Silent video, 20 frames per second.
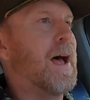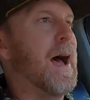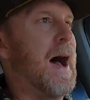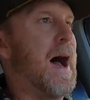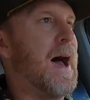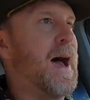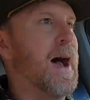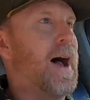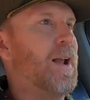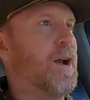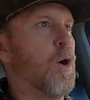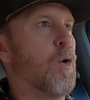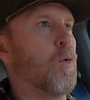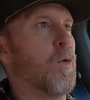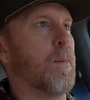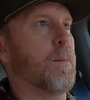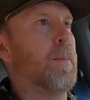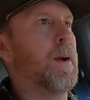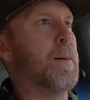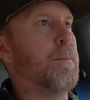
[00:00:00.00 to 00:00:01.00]
I, I don't
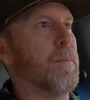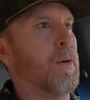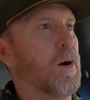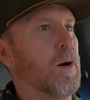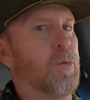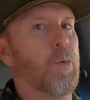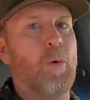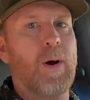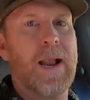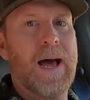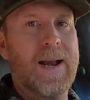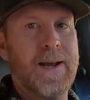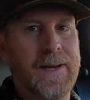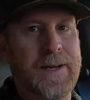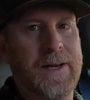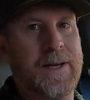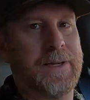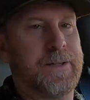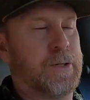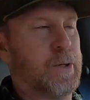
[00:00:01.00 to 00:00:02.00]
remember what I
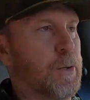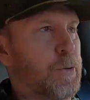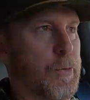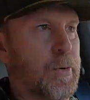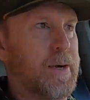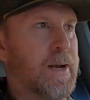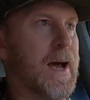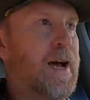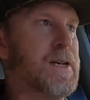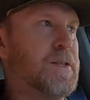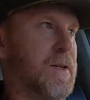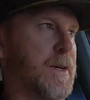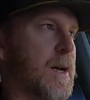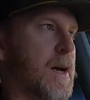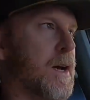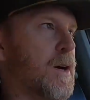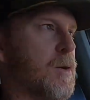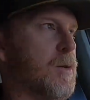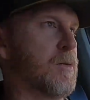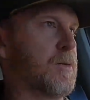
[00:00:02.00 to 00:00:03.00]
did two or three days
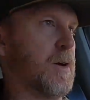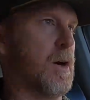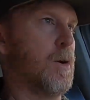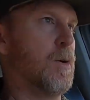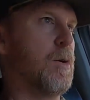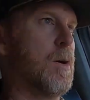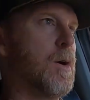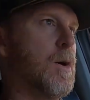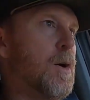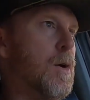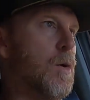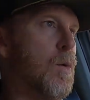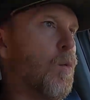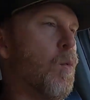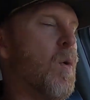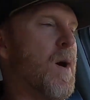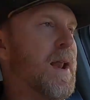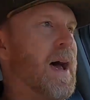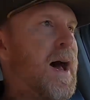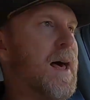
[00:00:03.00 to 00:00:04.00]
ago so
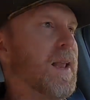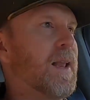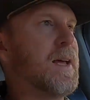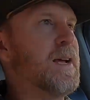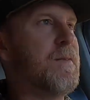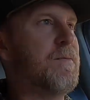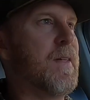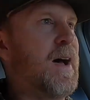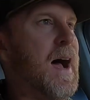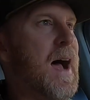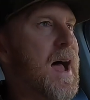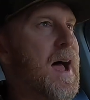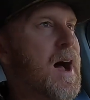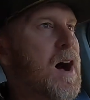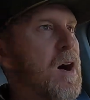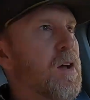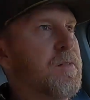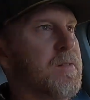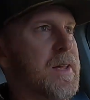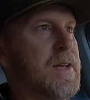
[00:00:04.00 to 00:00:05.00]
when I leave the
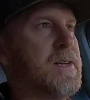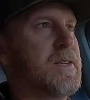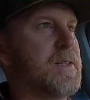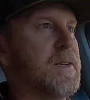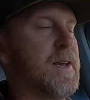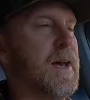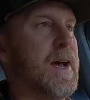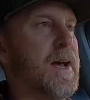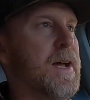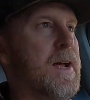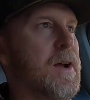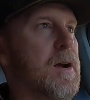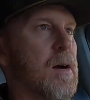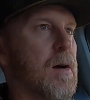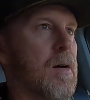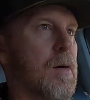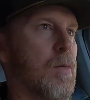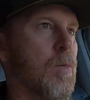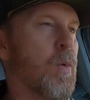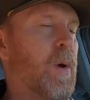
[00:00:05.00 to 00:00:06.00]
house each day
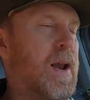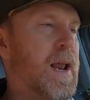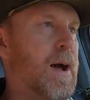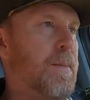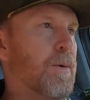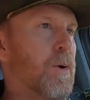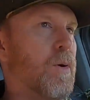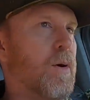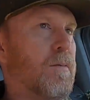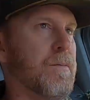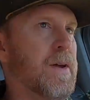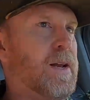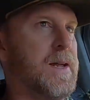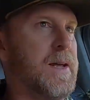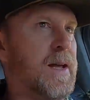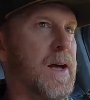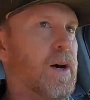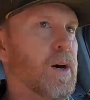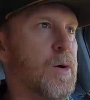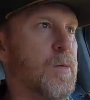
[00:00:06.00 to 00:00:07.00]
or when I'm going to
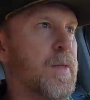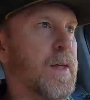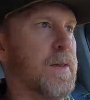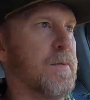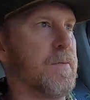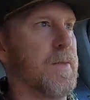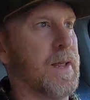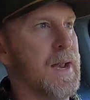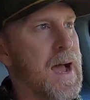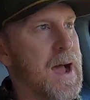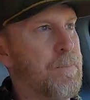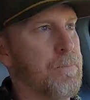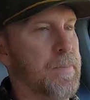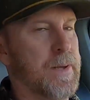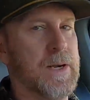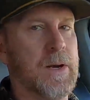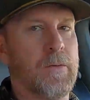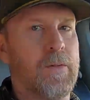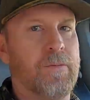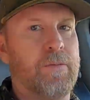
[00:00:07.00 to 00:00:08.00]
video then, then I
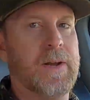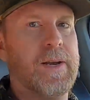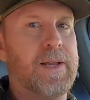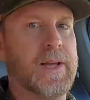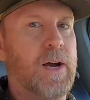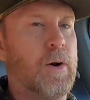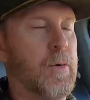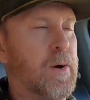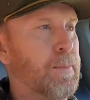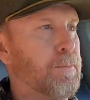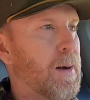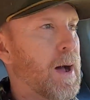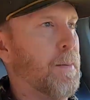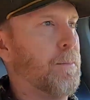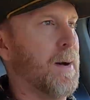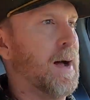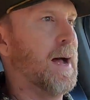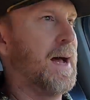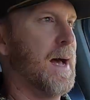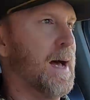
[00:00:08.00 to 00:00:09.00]
build the video in my
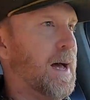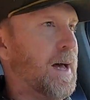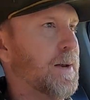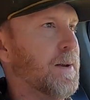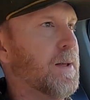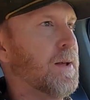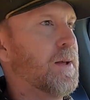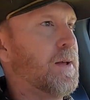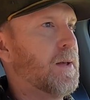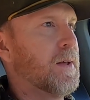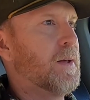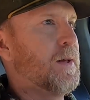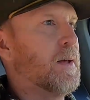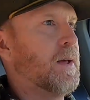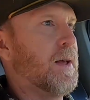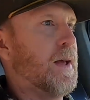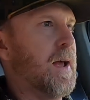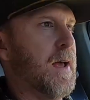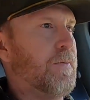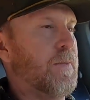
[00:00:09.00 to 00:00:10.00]
mind
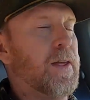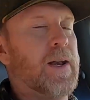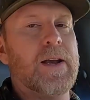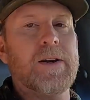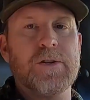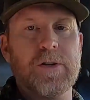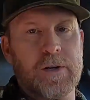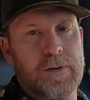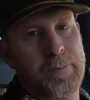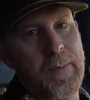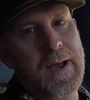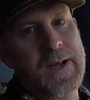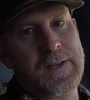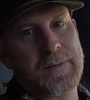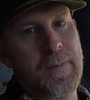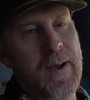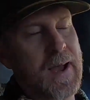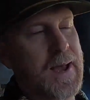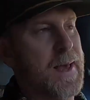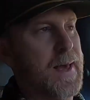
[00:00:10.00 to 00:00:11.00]
and then it just makes
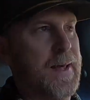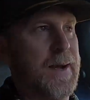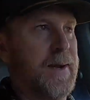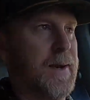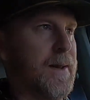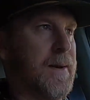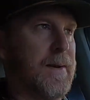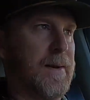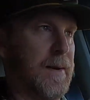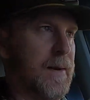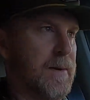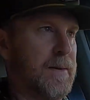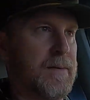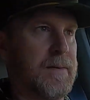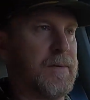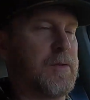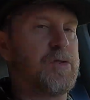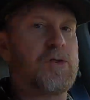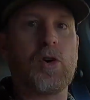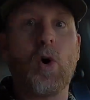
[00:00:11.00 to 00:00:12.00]
my editing
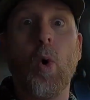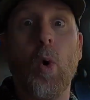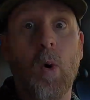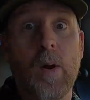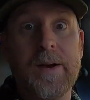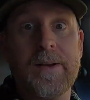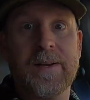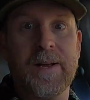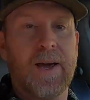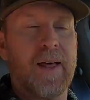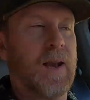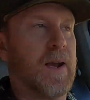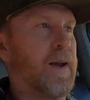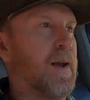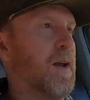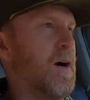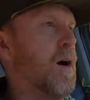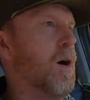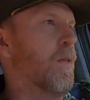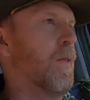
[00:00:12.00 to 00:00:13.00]
and storytelling
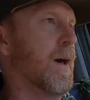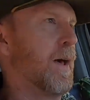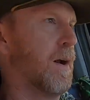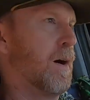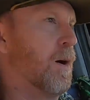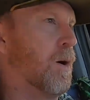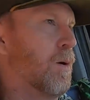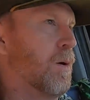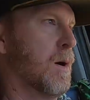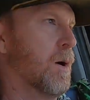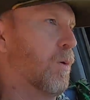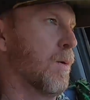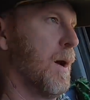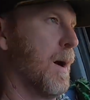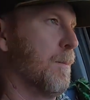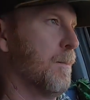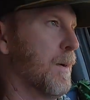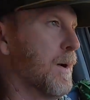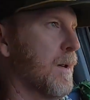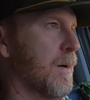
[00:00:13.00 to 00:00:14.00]
and all that a whole, whole
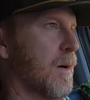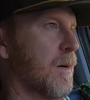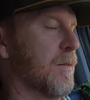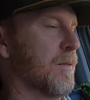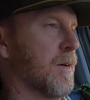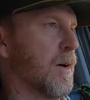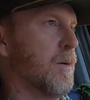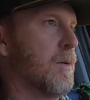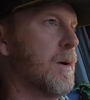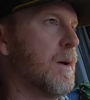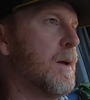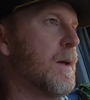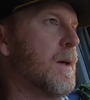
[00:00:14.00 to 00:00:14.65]
lot better. So